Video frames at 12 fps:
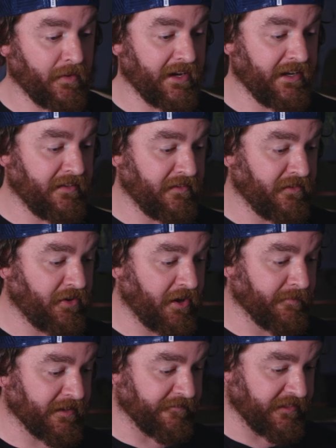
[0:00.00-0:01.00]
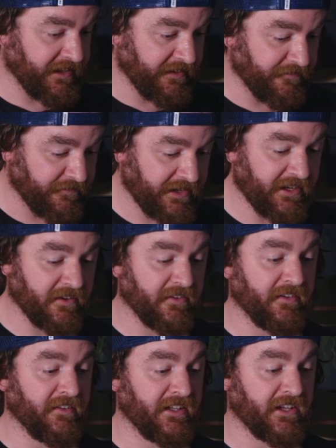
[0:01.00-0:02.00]
in terms of the
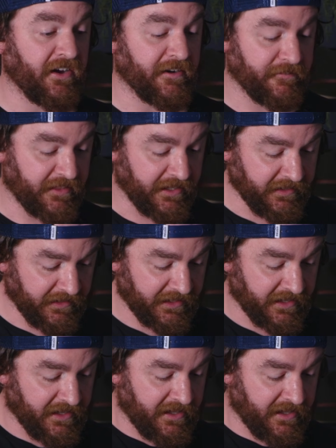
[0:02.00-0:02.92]
video side of things,